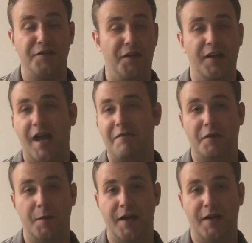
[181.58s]
took it
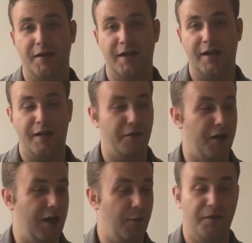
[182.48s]
everywhere, and I
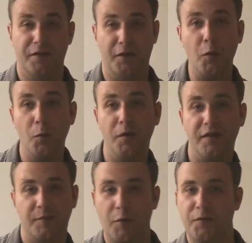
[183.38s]
thought I was the
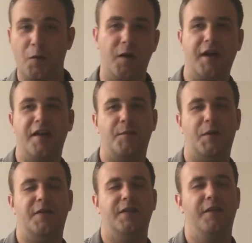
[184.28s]
coolest, most organized
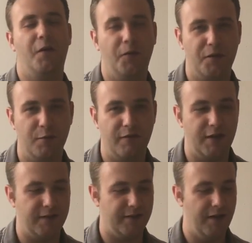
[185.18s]
person in the whole
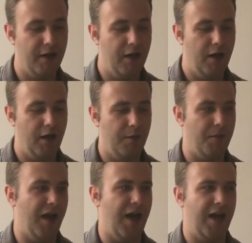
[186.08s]
universe. I
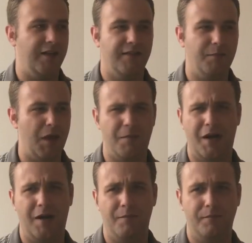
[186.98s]
had seen my
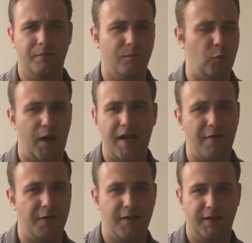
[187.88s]
mom write
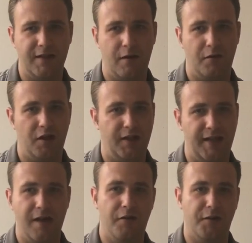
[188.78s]
everything down on a
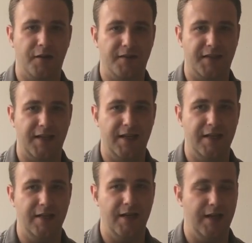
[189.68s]
calendar as a
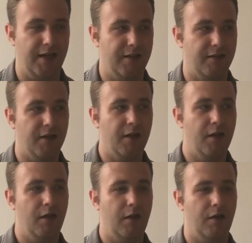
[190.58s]
kid, and
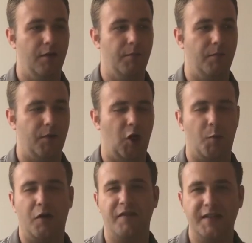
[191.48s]
her
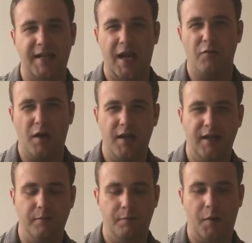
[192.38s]
perfect
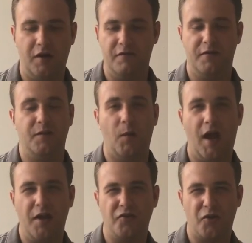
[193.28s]
handwriting, part of the reason why
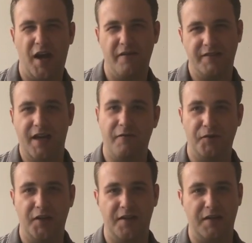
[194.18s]
I strive to have
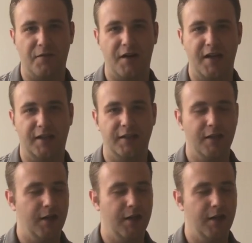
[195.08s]
really nice handwriting,